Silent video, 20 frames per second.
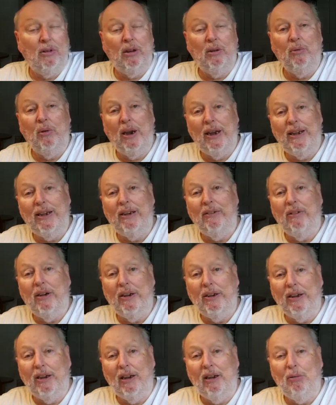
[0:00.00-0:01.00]
really raining
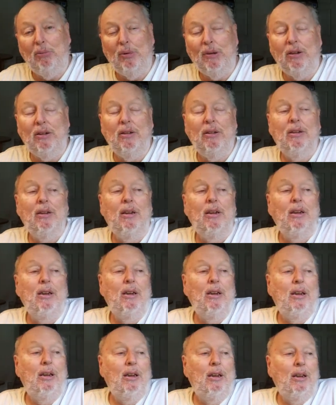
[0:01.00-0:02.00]
right now, but
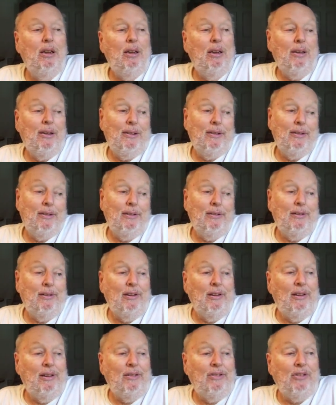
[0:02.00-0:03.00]

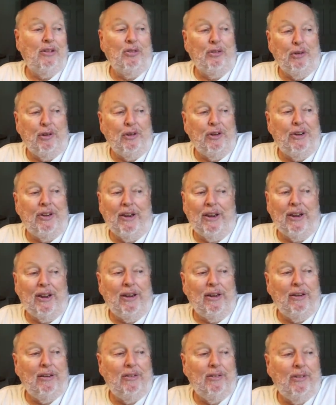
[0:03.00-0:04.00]
it's a dreary
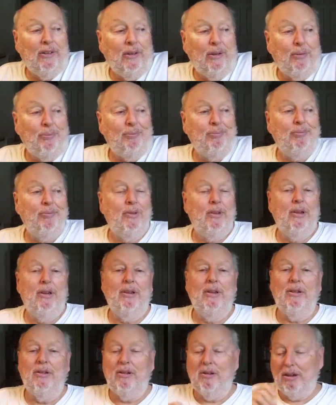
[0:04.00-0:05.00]
day. So
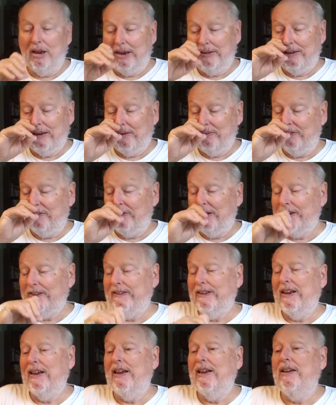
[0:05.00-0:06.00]
you guys have a great
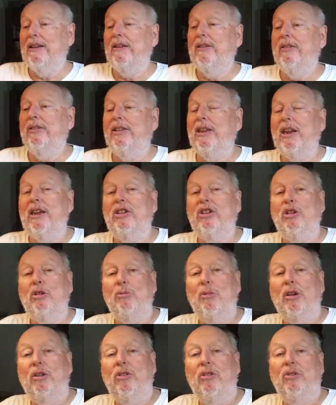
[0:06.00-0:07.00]
day. Thanks so
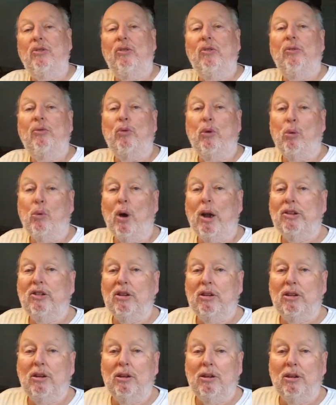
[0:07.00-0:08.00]
much for
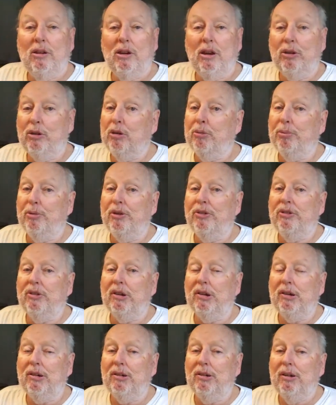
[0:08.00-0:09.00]
watching. I do
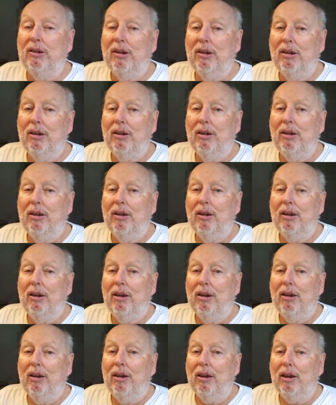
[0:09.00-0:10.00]
appreciate it.
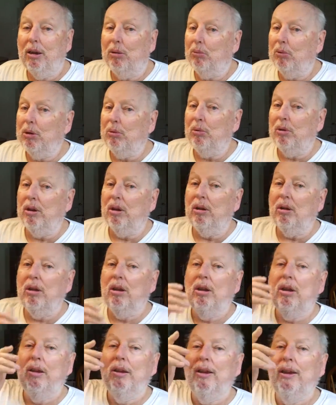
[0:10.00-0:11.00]
We will.
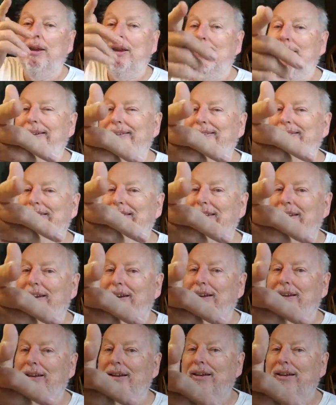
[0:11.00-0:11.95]
See ya.